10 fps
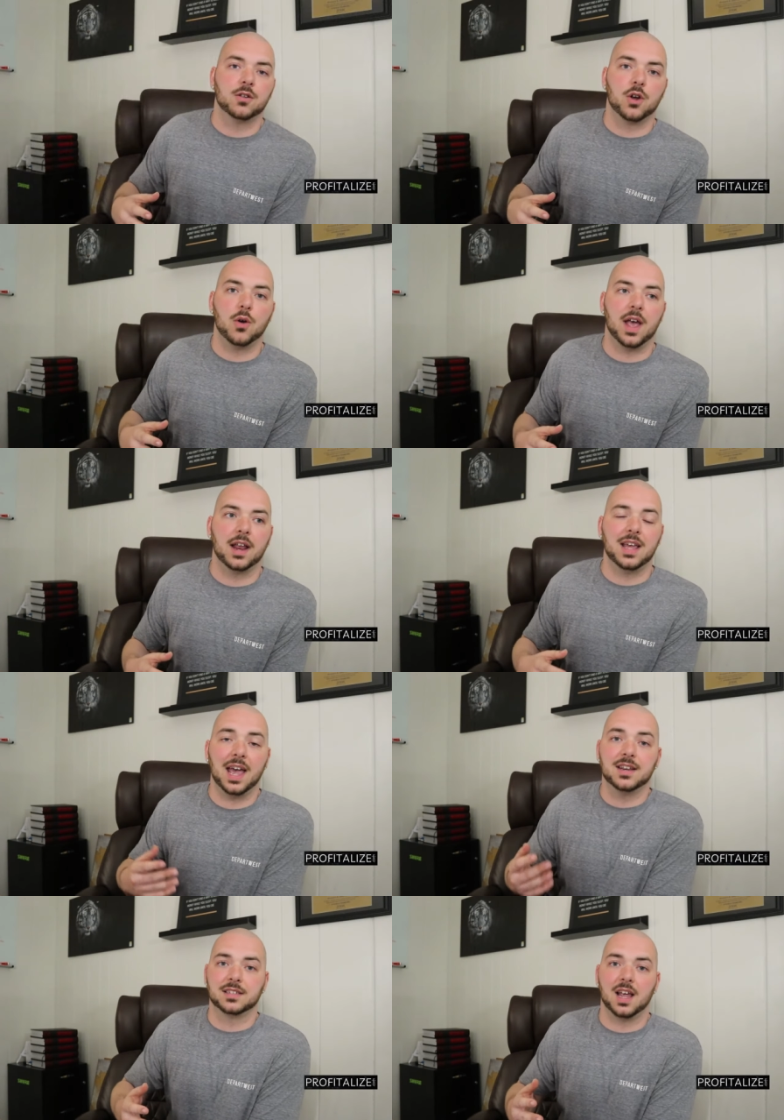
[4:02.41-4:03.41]
to go ahead
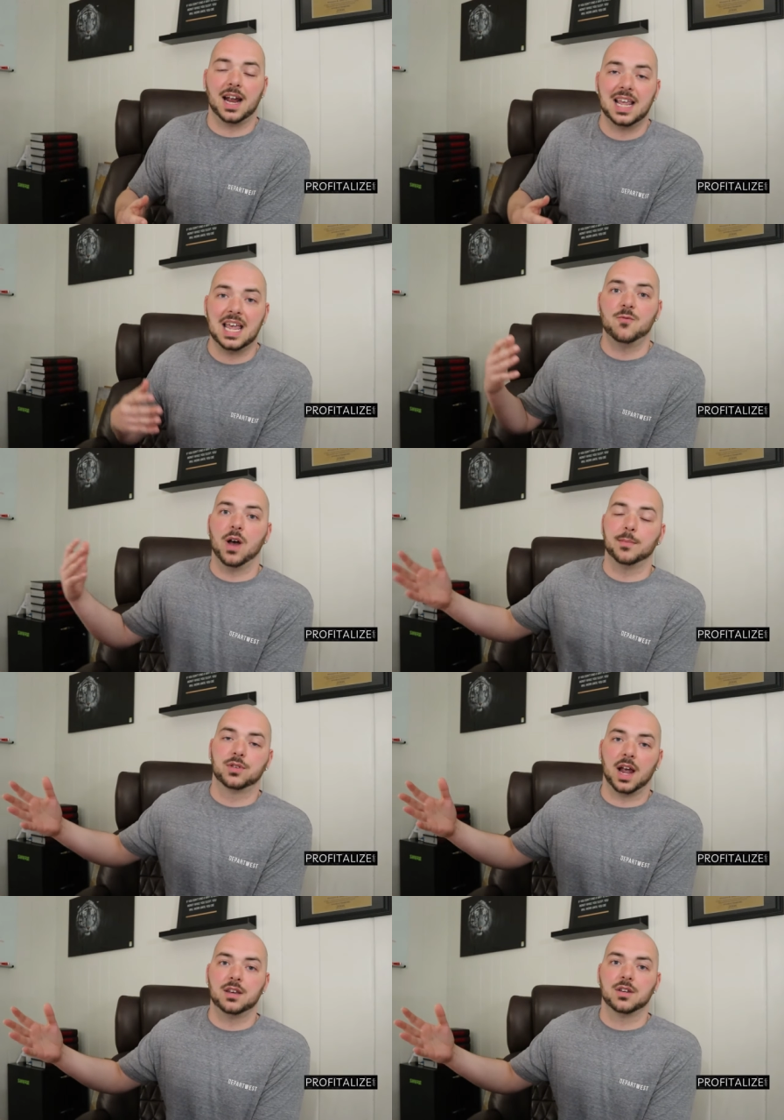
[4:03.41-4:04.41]
and design a
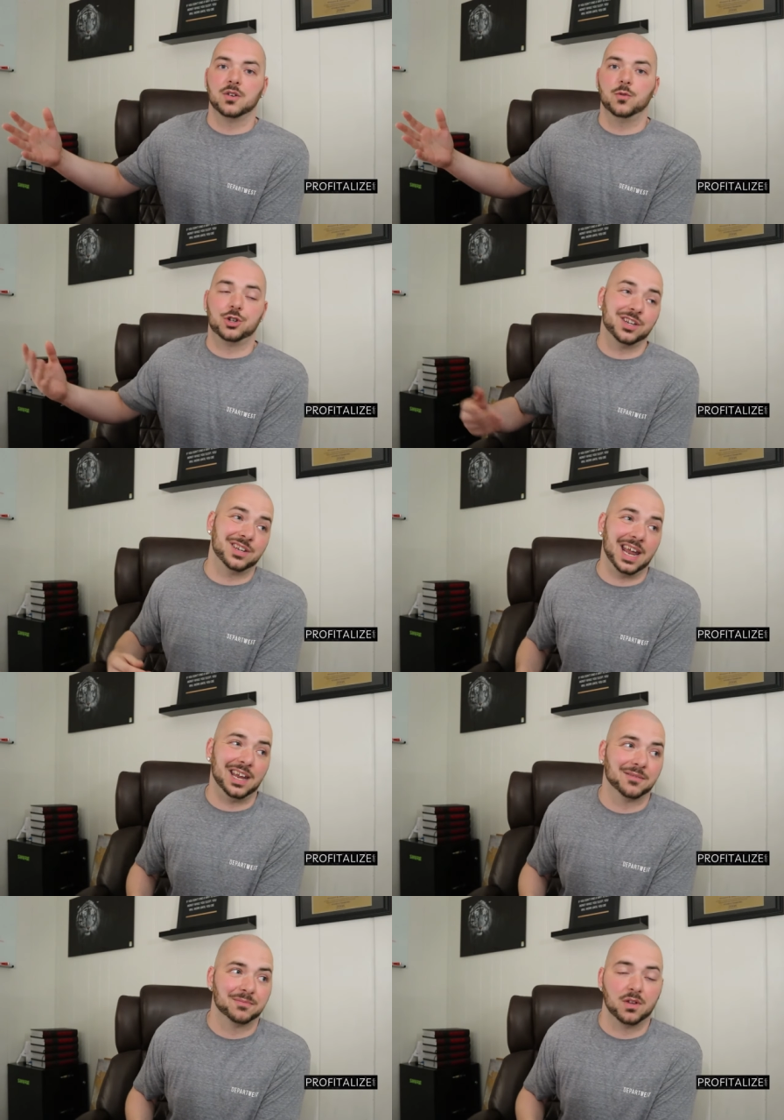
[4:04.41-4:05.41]
website, which can
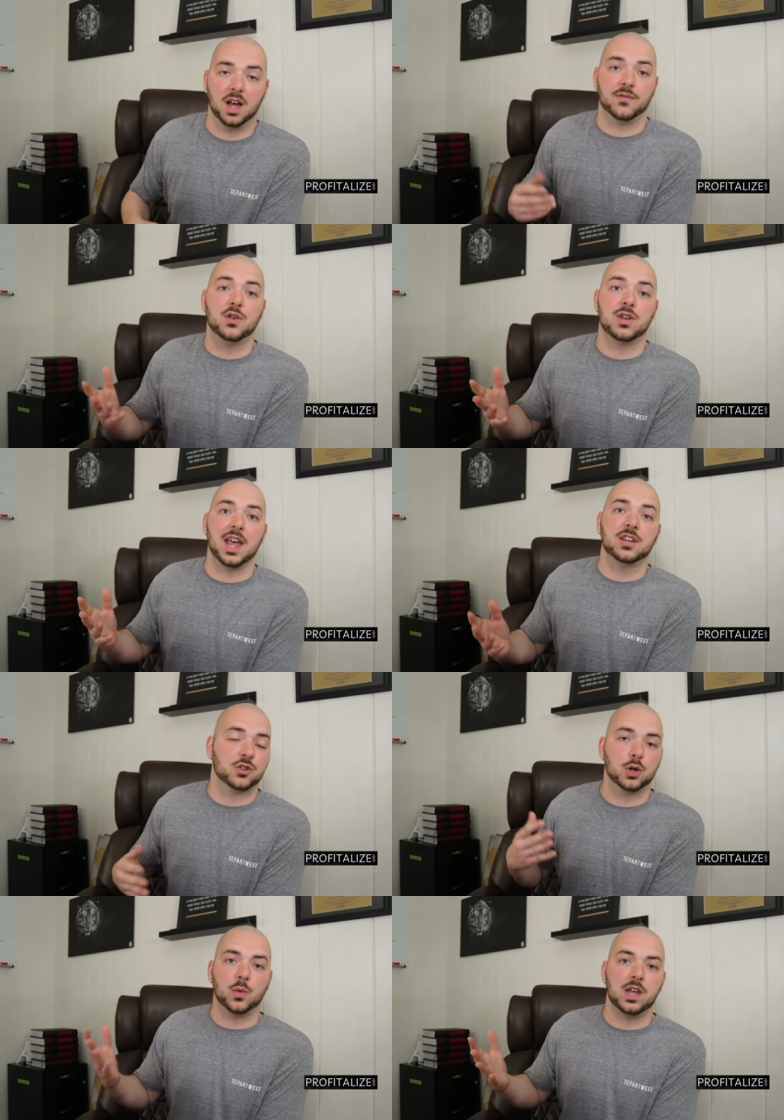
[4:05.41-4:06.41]
take a few days
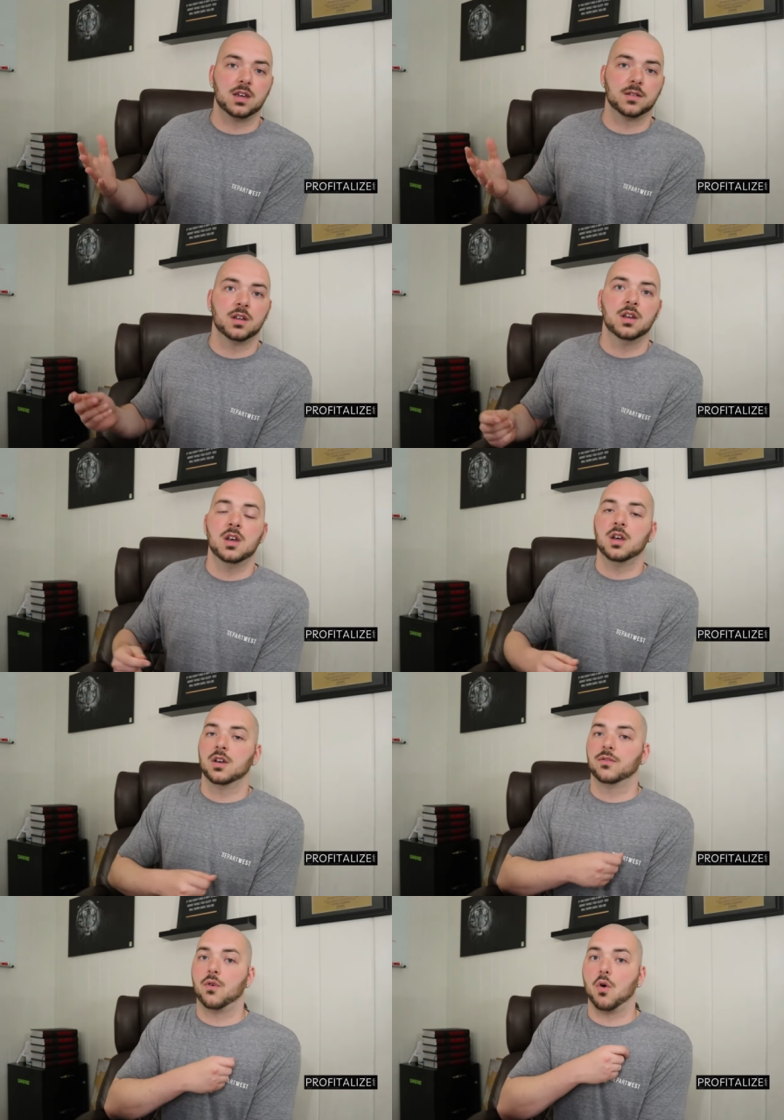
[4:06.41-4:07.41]
to a week,
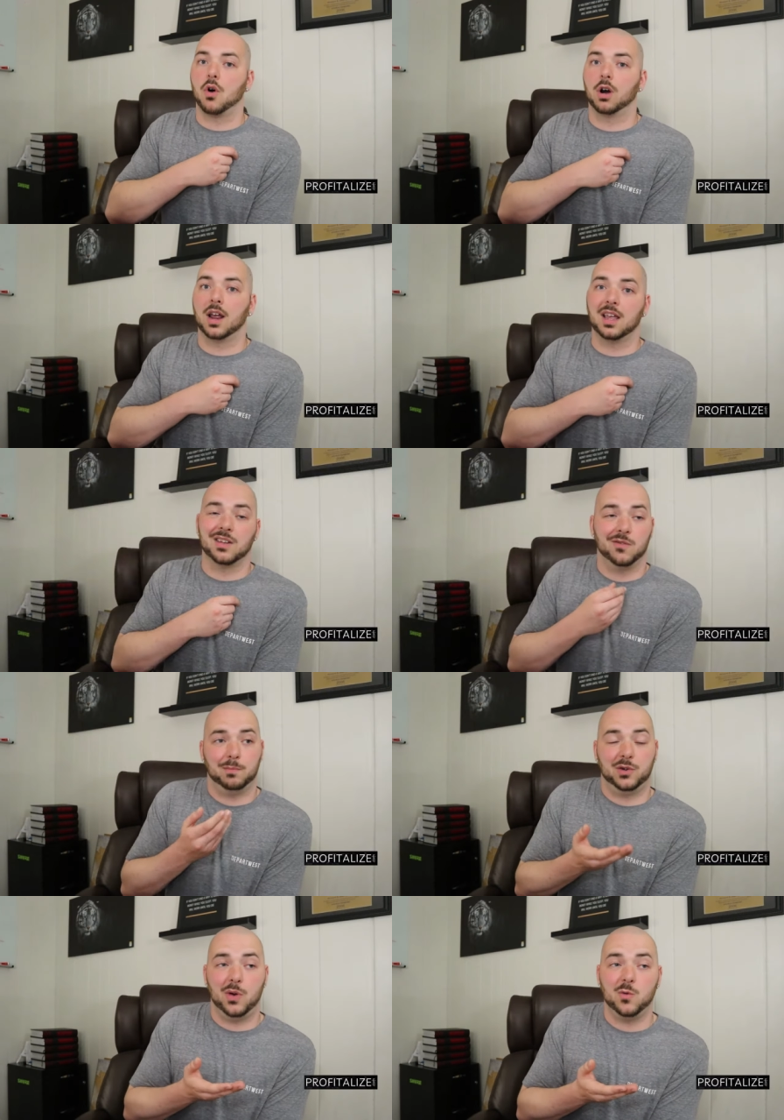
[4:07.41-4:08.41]
for
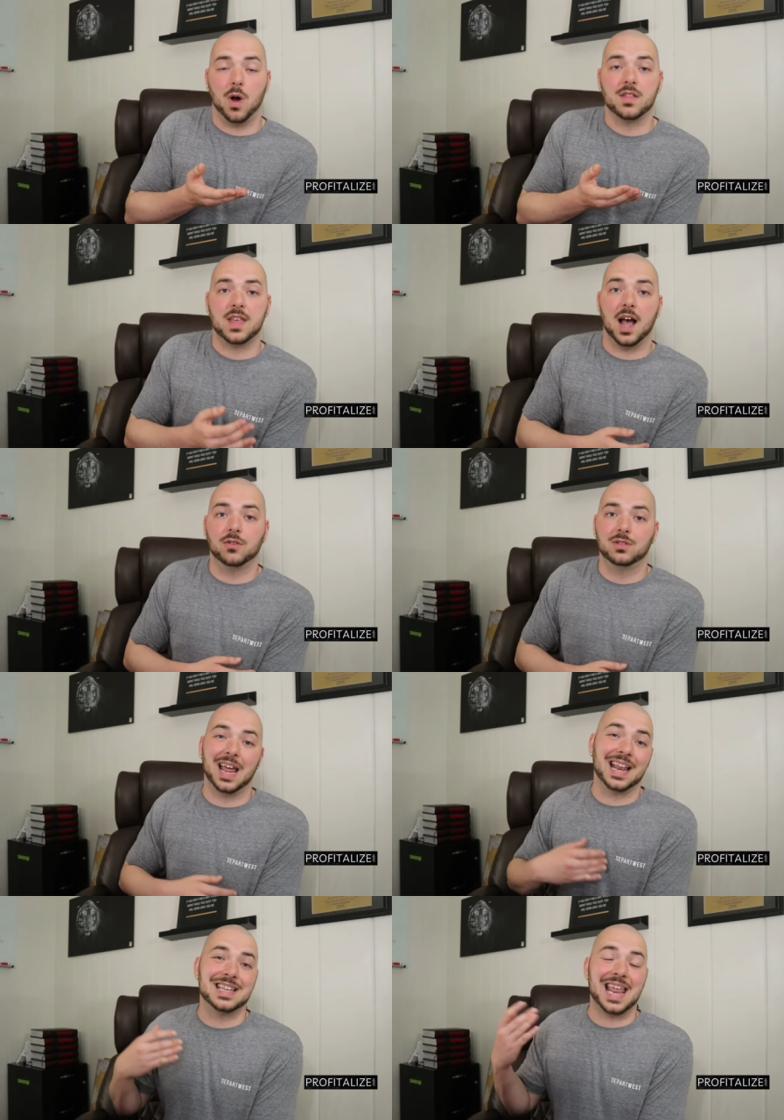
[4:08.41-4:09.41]
between one thousand
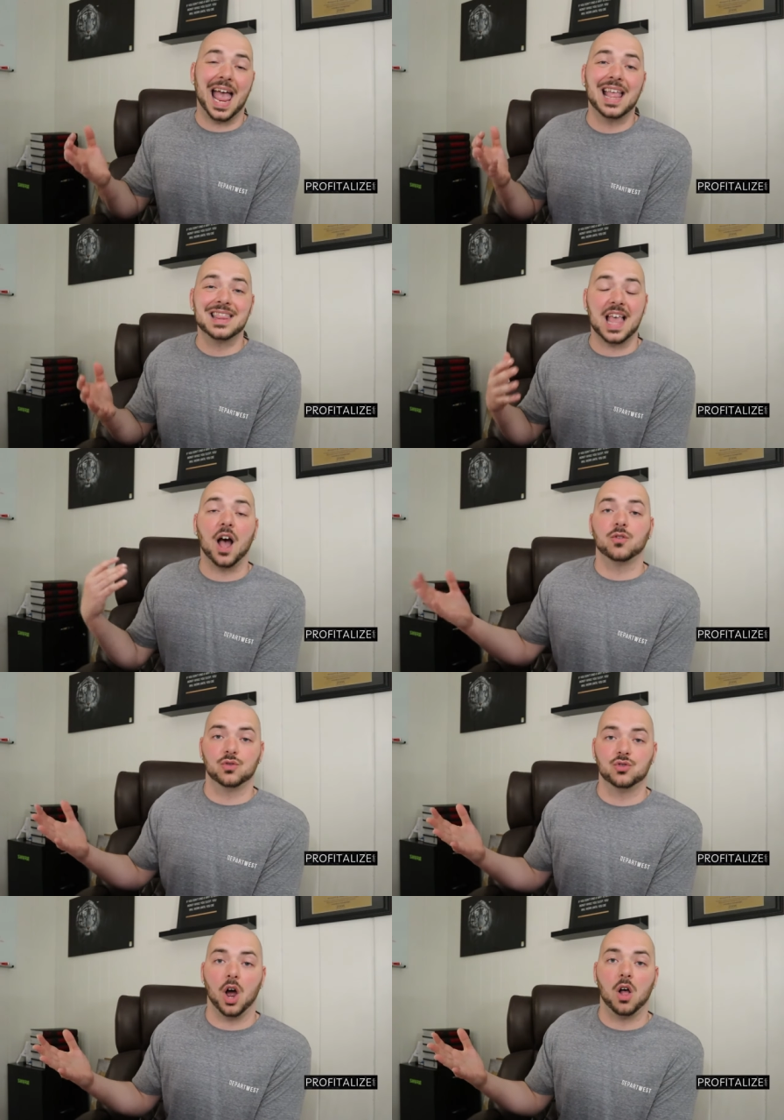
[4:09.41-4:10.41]
dollars and ten
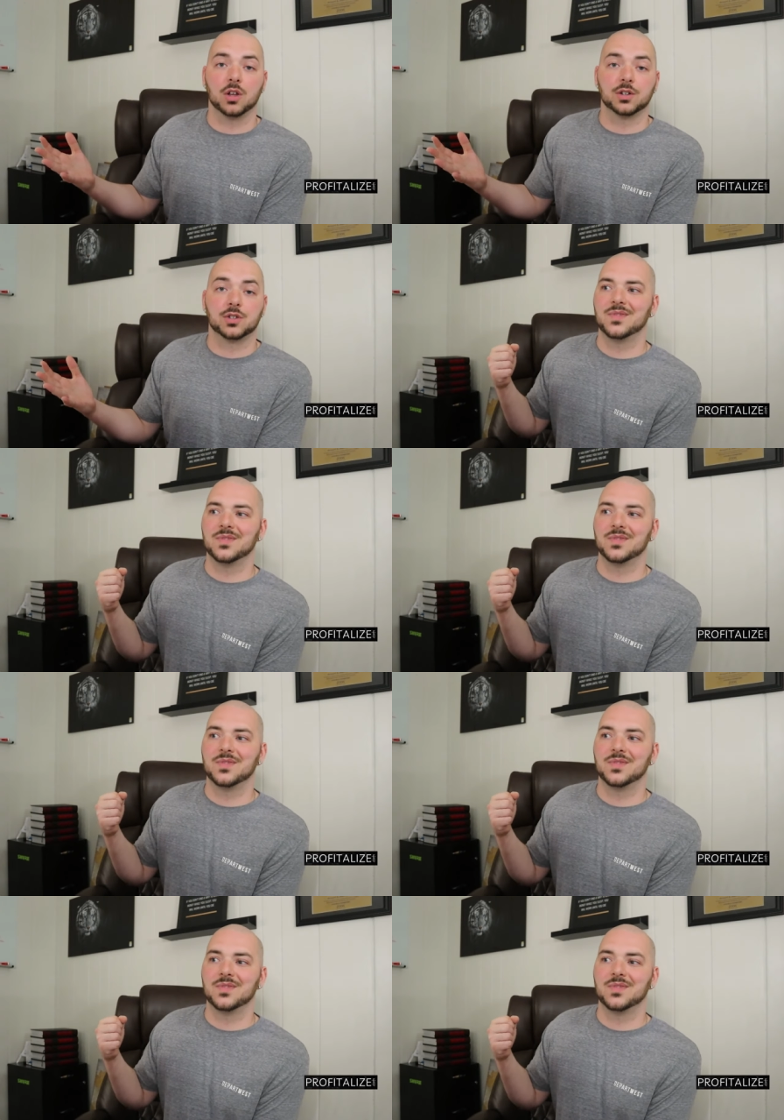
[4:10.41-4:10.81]
thousand dollars.